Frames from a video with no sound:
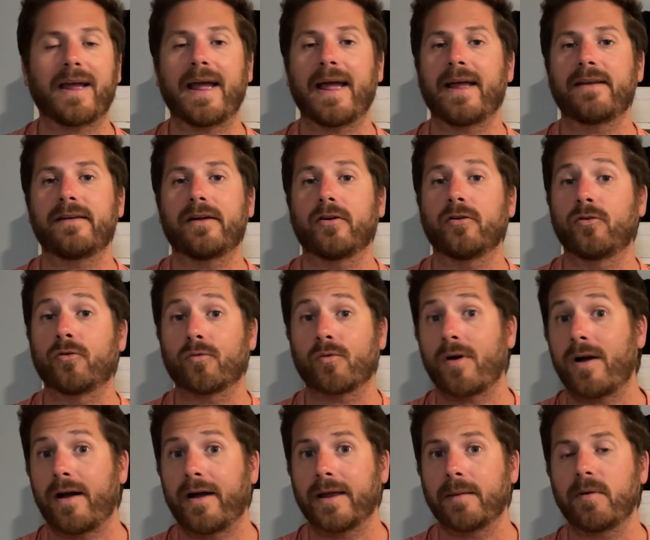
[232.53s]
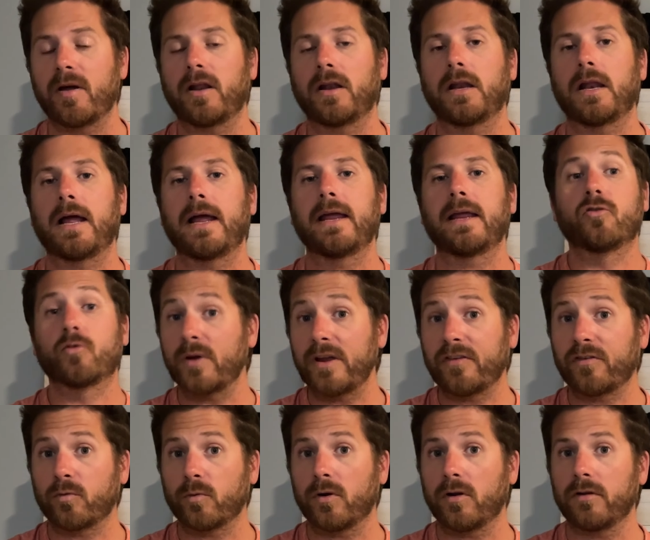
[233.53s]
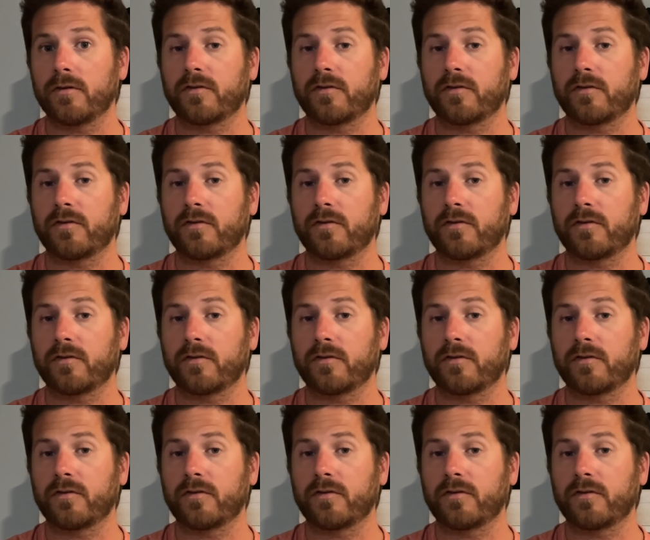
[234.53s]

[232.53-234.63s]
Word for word: and grime like grease will,